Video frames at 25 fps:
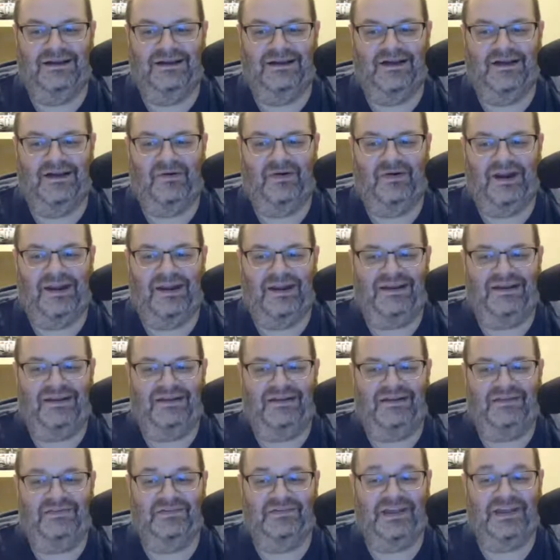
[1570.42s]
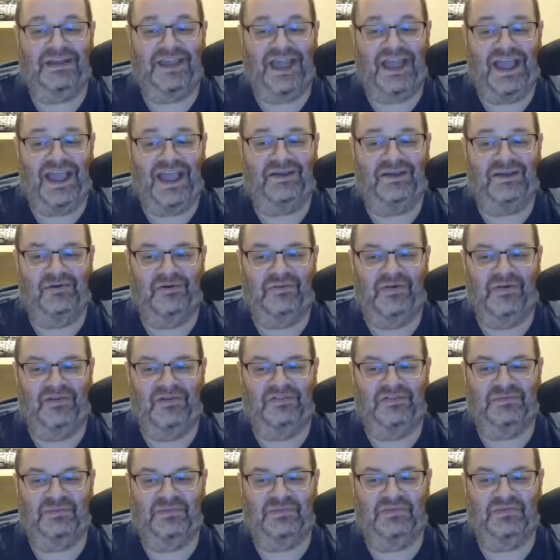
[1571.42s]
All right, because I can't go to
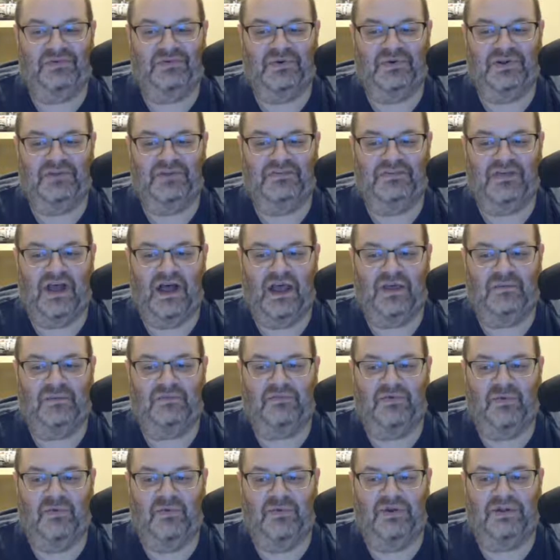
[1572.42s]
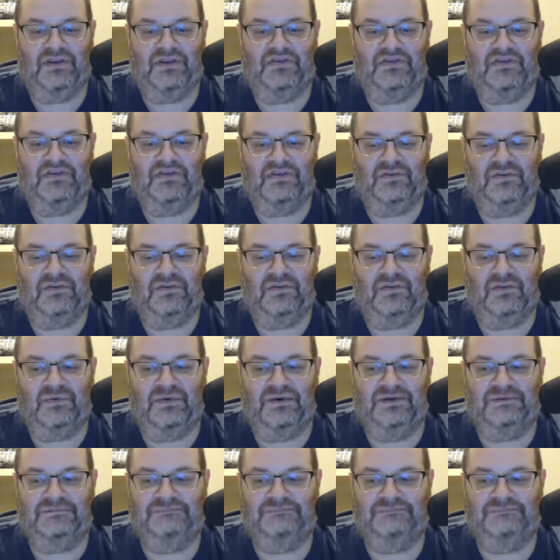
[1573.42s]
multiple choice, I'm going to